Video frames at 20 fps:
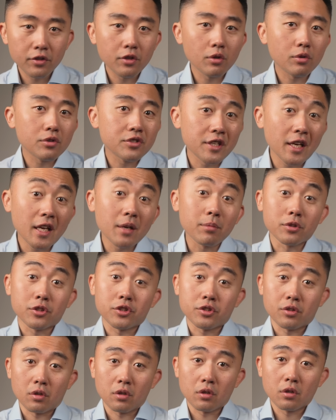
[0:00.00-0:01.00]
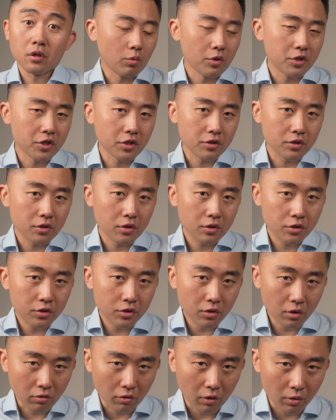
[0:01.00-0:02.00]
your table sugar, which is
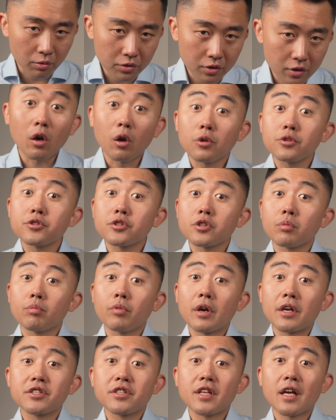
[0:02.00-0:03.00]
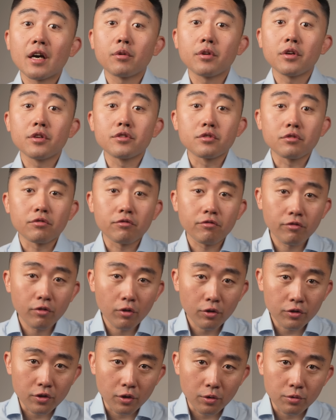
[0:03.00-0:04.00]
sucrose, also breaks down into
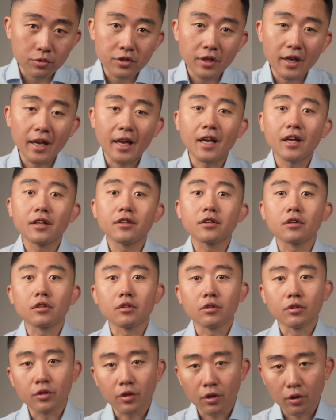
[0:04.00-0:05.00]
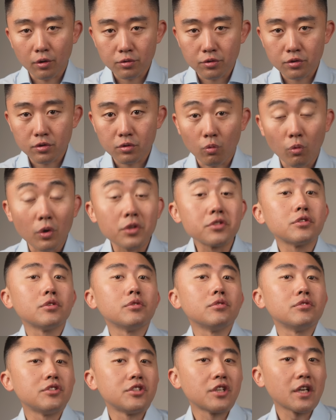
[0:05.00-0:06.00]
fructose and and glucose once
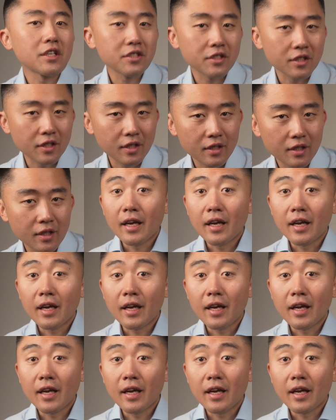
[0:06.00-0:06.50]
you ingest it.